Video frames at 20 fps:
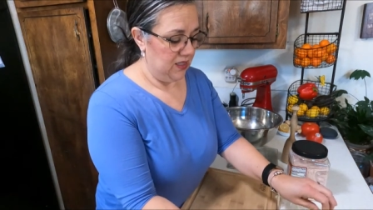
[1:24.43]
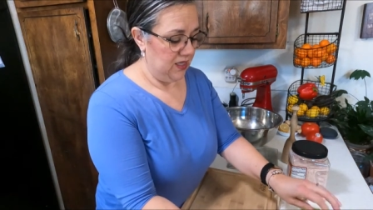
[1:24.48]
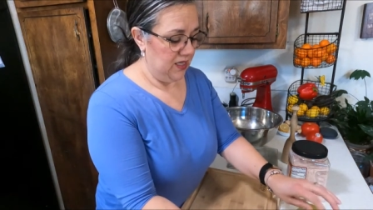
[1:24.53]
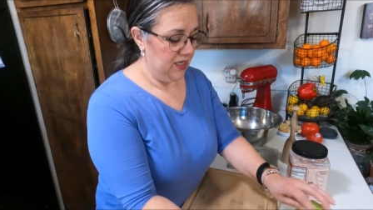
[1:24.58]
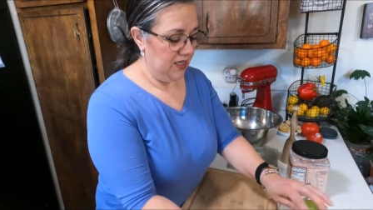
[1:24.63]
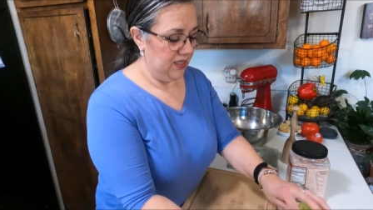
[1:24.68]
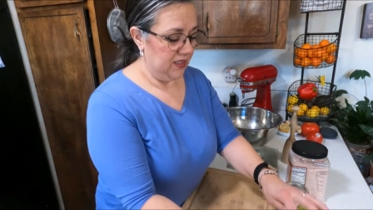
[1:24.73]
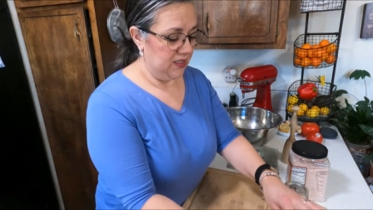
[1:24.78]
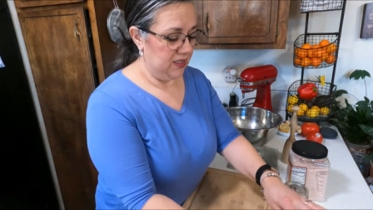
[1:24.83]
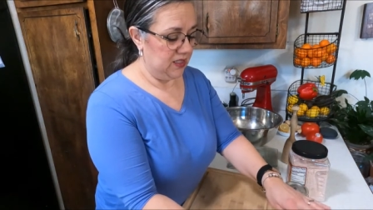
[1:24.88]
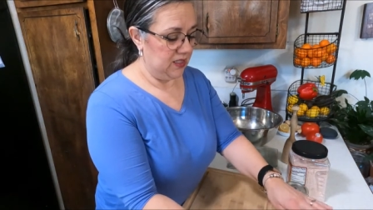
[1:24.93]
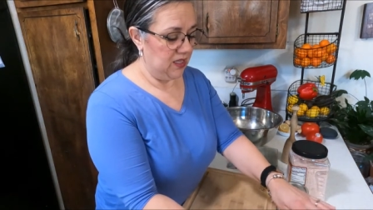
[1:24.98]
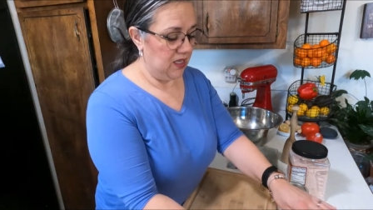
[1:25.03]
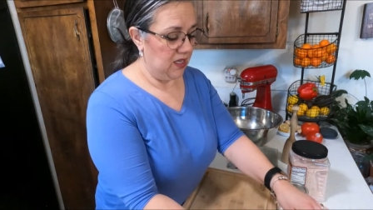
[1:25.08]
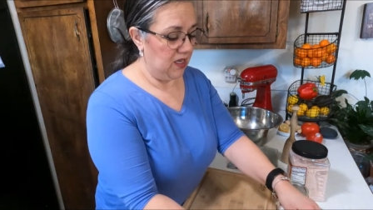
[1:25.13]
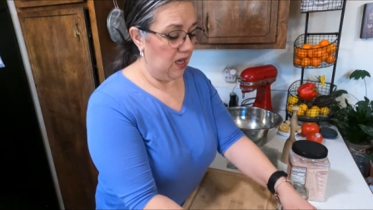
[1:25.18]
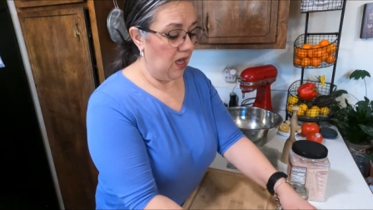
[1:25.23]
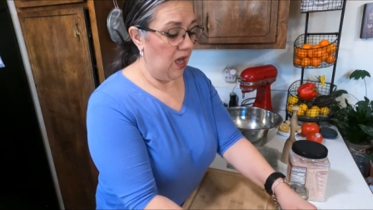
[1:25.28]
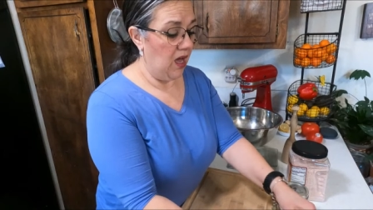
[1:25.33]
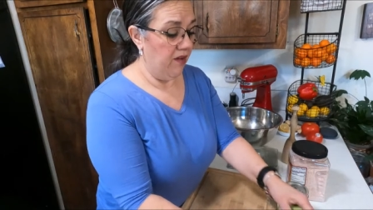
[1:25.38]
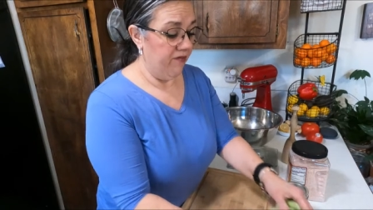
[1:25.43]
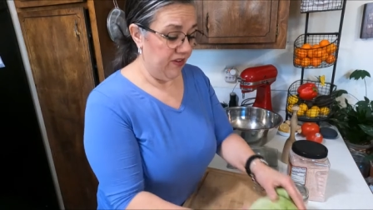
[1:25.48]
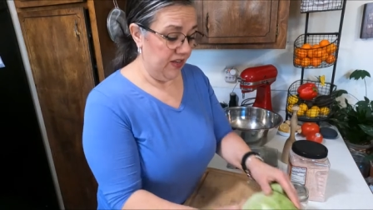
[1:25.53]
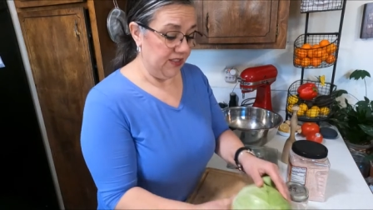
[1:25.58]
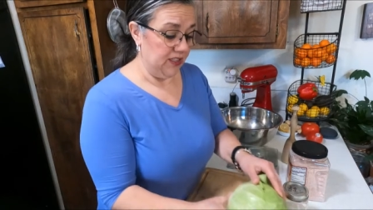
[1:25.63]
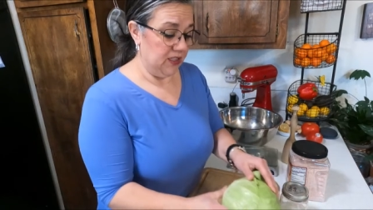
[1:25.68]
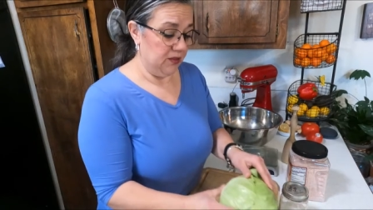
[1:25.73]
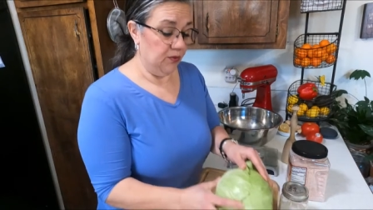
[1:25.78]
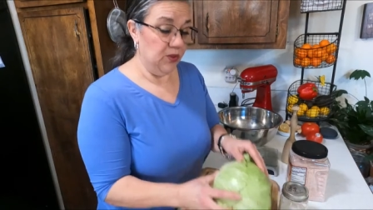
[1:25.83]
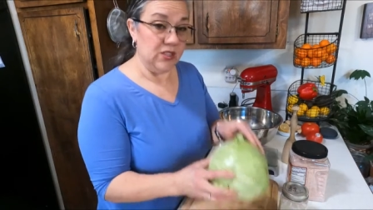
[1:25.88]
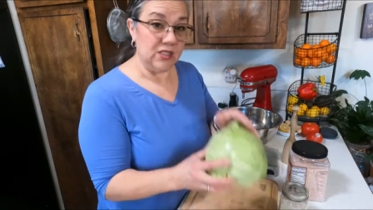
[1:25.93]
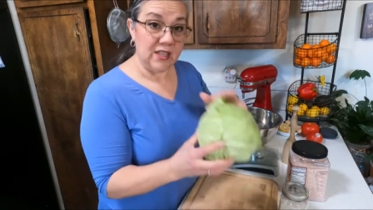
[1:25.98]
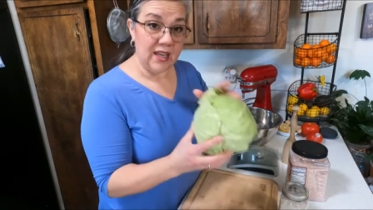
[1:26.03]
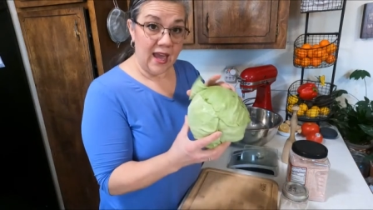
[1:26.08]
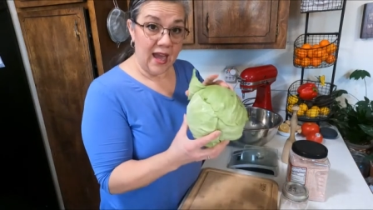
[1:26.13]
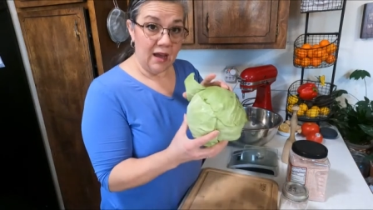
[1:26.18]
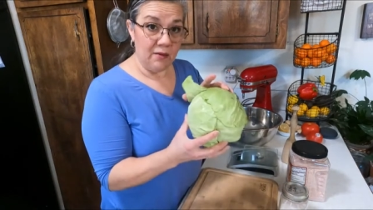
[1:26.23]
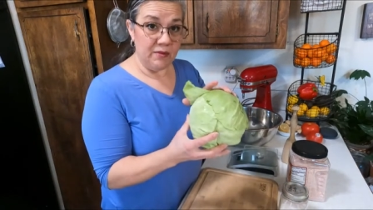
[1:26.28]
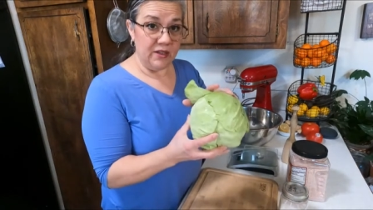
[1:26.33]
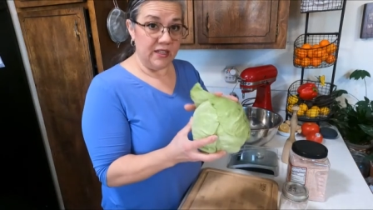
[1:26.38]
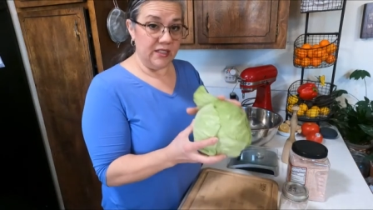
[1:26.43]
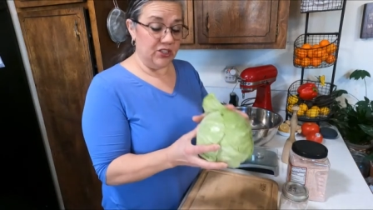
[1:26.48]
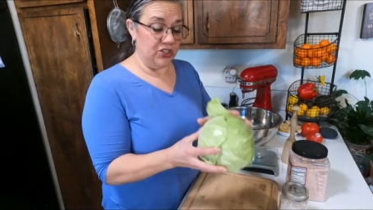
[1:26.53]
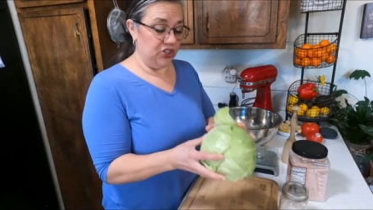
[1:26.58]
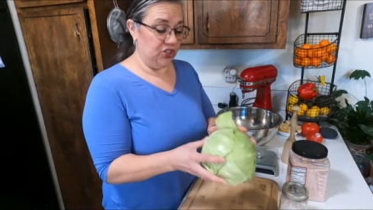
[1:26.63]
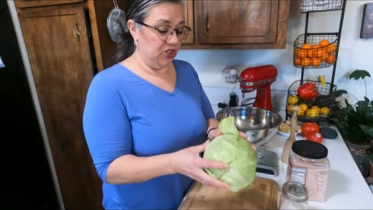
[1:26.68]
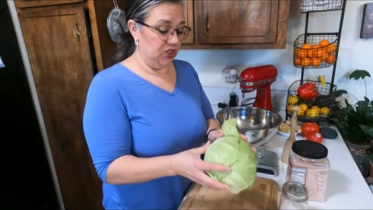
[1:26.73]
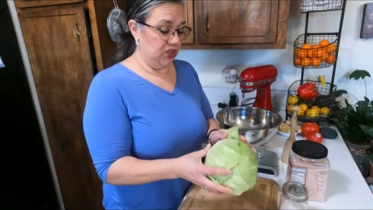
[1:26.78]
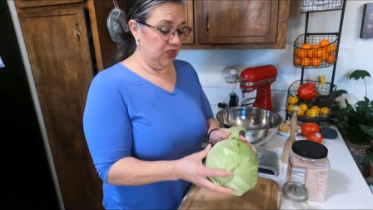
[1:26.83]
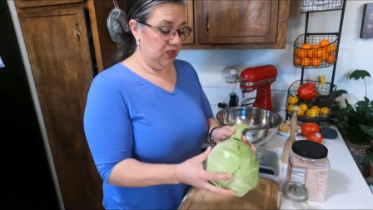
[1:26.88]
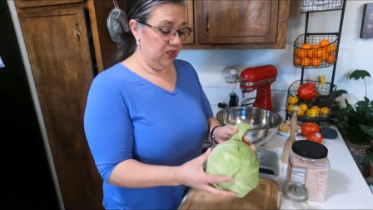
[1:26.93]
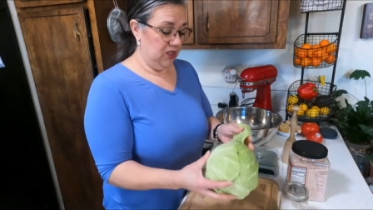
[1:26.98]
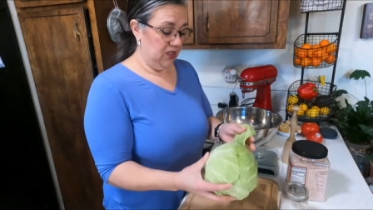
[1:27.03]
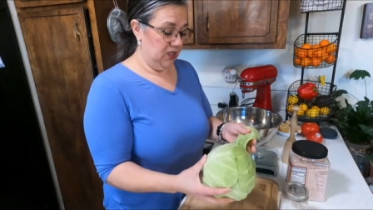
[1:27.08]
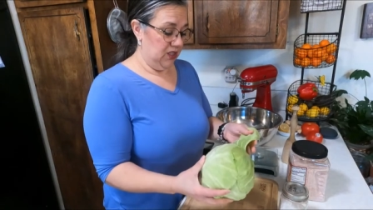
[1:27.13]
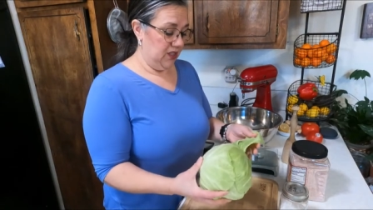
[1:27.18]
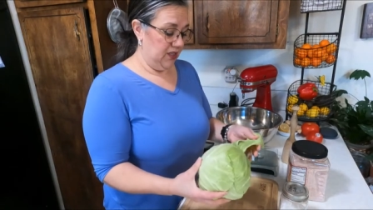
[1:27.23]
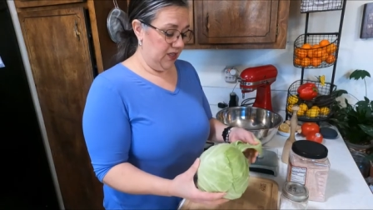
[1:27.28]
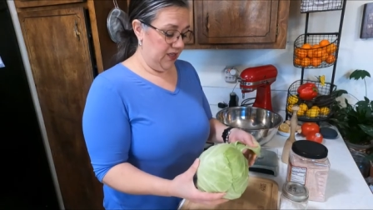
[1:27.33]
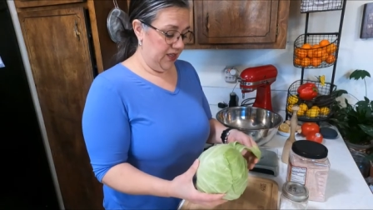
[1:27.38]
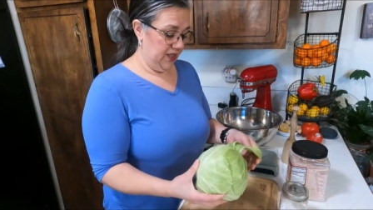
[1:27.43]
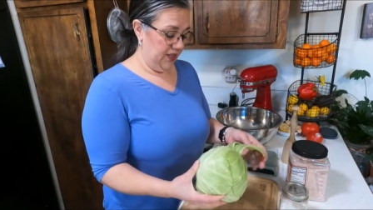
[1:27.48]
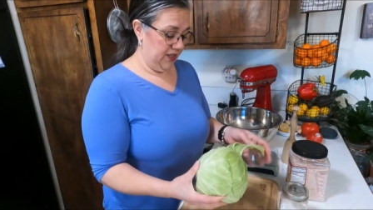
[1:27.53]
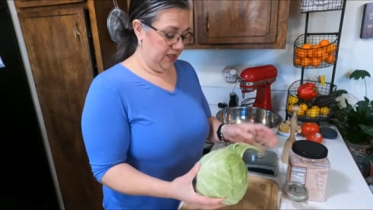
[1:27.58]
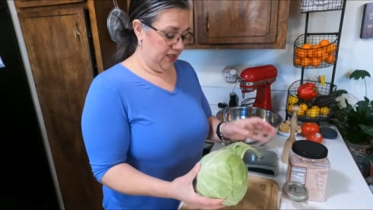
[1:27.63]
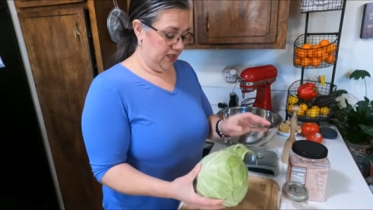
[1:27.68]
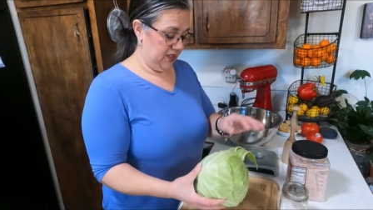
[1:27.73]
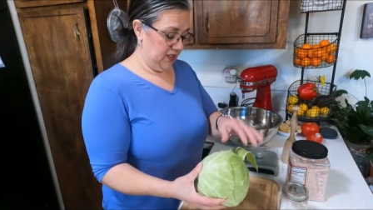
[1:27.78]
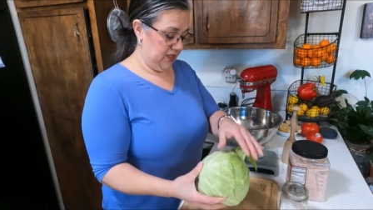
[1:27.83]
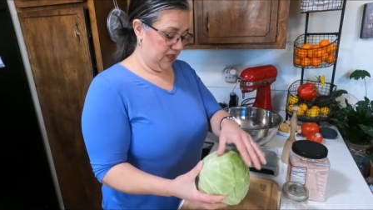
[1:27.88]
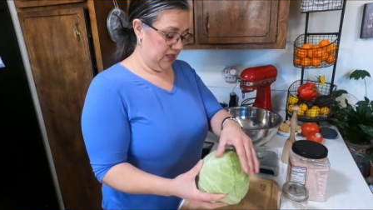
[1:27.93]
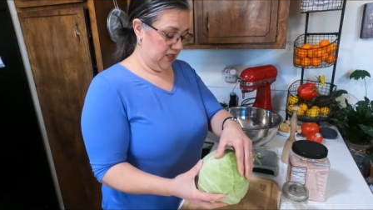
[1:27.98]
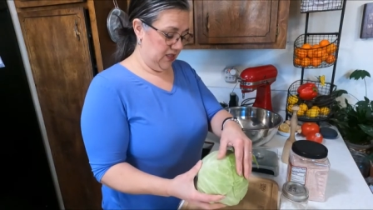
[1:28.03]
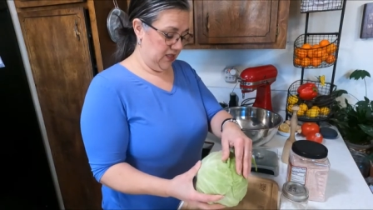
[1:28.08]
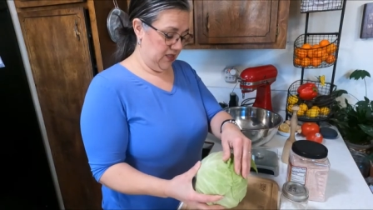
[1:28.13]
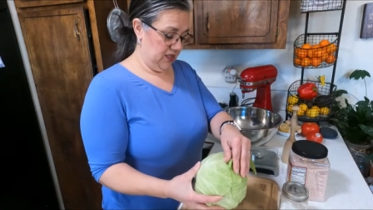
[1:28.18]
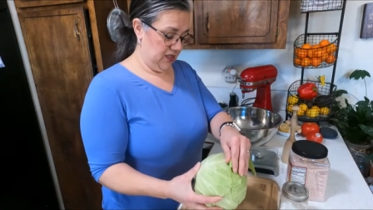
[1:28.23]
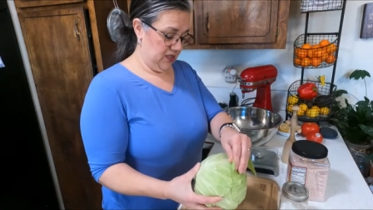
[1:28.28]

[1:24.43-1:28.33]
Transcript: it's a vegetable, it's cabbage, it's